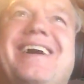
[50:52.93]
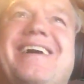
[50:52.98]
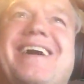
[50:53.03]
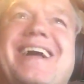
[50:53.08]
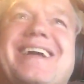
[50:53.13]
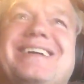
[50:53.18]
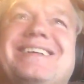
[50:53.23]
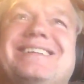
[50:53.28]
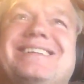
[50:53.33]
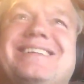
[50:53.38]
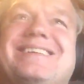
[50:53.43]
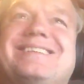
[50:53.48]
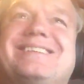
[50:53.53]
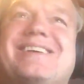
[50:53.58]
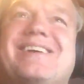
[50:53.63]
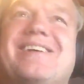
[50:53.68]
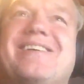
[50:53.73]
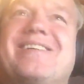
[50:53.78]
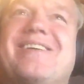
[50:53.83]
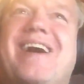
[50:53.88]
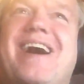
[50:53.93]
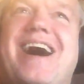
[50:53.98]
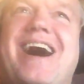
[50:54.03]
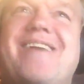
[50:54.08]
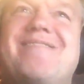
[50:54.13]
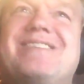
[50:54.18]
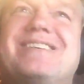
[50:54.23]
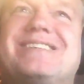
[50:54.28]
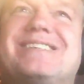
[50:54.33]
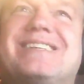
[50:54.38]
All right. So
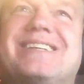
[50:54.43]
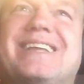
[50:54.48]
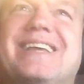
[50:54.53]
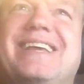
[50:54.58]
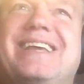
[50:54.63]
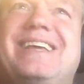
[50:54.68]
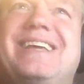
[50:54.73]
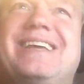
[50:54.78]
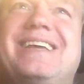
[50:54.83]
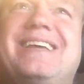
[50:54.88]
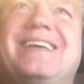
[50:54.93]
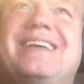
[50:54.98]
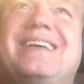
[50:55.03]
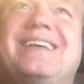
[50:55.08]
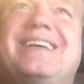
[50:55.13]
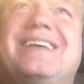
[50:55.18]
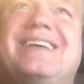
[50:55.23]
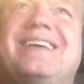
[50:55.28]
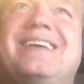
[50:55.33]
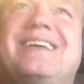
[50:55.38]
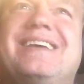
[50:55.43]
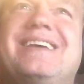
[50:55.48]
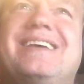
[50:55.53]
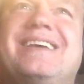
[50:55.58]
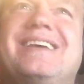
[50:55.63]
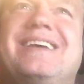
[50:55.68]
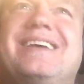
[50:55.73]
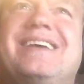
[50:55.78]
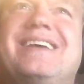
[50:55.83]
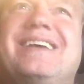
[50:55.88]
obviously,
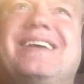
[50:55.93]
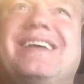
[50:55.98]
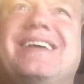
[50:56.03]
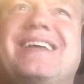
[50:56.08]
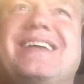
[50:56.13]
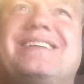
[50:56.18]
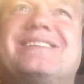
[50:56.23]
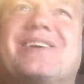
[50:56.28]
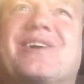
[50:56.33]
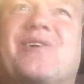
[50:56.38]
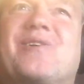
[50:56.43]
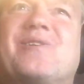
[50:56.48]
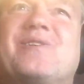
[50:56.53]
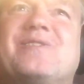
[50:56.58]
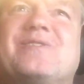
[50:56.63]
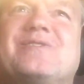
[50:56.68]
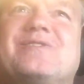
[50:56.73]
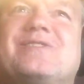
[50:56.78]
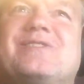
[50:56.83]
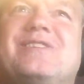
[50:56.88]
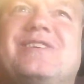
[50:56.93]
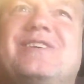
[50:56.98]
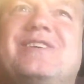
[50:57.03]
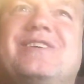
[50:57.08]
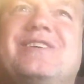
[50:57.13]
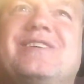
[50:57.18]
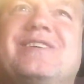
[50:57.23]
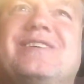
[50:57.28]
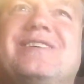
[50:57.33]
he's a Cruz.